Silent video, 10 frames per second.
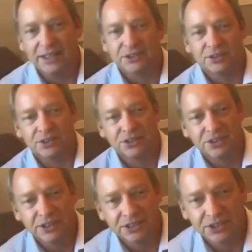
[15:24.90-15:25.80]
enter into
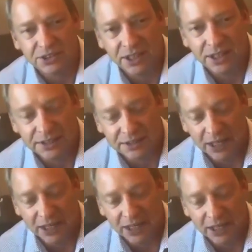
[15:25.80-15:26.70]
these
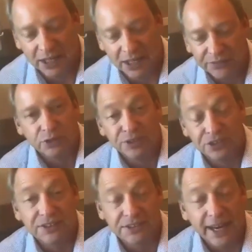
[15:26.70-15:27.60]
type of
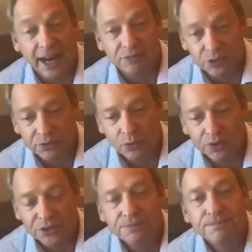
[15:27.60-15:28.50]
agreements unless they have.
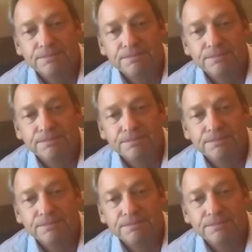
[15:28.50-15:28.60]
